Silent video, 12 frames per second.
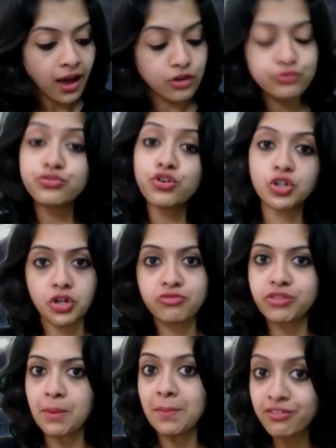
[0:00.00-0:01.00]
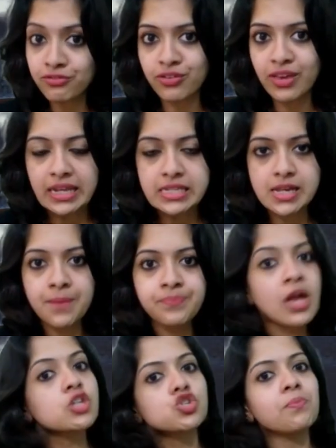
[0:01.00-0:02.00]
foot, from my feet
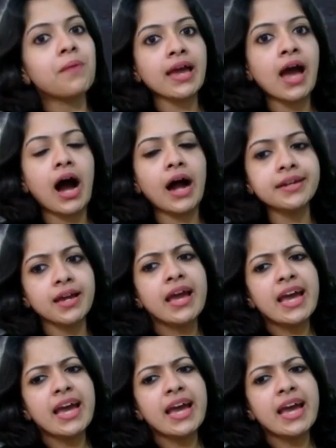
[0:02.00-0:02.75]
to my heart,